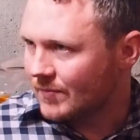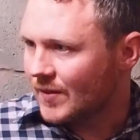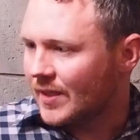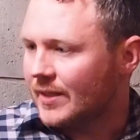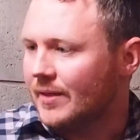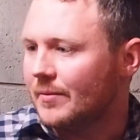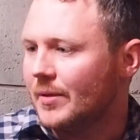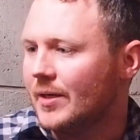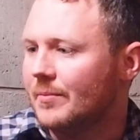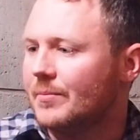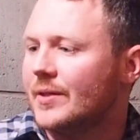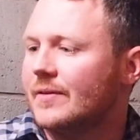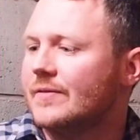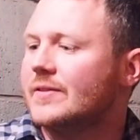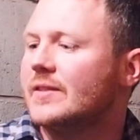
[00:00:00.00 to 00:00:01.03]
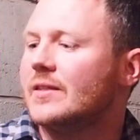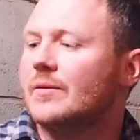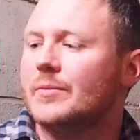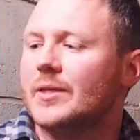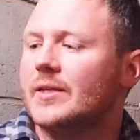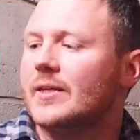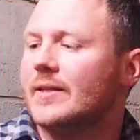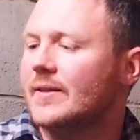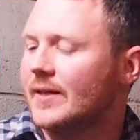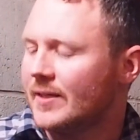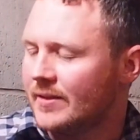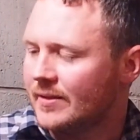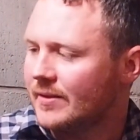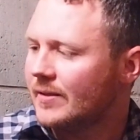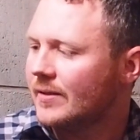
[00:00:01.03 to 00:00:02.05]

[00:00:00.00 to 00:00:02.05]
and a bit of cinnamon, and then